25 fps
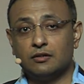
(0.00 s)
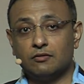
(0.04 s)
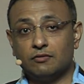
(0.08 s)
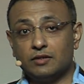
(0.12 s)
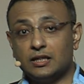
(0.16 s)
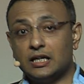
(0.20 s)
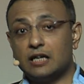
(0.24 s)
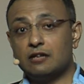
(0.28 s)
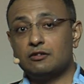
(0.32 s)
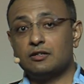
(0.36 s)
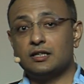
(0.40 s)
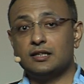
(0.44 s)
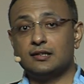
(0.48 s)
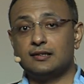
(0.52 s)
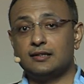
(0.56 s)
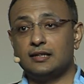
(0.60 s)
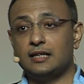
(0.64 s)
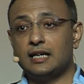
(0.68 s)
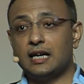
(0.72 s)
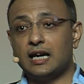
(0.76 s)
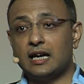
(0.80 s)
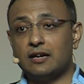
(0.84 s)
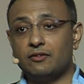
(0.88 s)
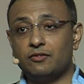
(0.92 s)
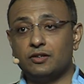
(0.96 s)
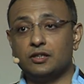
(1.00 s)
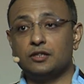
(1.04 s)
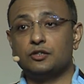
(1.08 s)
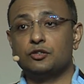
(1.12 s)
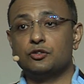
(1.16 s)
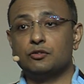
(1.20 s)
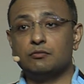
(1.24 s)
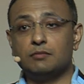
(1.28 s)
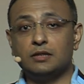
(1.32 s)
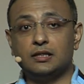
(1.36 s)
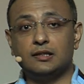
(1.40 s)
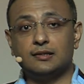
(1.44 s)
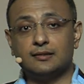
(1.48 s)
without necessarily having
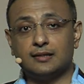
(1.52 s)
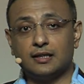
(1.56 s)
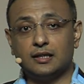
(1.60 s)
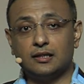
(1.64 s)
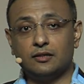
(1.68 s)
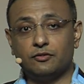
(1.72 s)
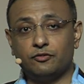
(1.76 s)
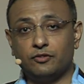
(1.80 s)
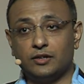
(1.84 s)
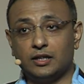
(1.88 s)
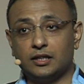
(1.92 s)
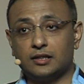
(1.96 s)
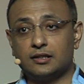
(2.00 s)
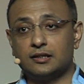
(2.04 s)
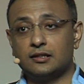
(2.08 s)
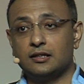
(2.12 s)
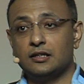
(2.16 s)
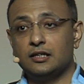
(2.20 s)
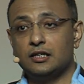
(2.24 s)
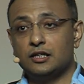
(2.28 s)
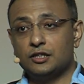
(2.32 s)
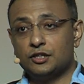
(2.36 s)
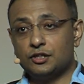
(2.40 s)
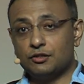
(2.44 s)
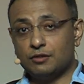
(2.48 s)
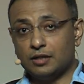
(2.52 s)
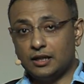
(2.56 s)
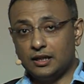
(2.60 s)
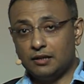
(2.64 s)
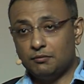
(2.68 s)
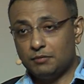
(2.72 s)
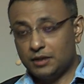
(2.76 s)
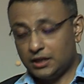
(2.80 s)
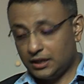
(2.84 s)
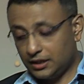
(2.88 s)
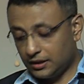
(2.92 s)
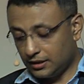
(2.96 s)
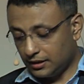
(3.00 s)
too many side effects to
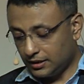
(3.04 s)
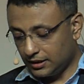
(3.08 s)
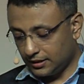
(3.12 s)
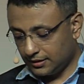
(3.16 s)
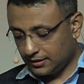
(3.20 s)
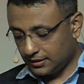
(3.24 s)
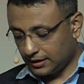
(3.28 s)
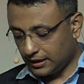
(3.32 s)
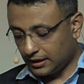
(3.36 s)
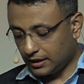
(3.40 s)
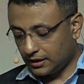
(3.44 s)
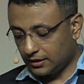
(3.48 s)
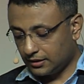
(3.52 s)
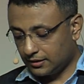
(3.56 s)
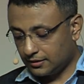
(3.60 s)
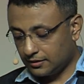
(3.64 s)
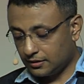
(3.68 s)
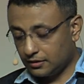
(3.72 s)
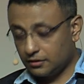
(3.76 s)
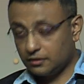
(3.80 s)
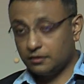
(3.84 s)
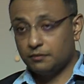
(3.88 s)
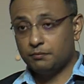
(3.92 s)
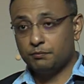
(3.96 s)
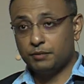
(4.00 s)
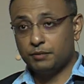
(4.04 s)
eliminate this cancer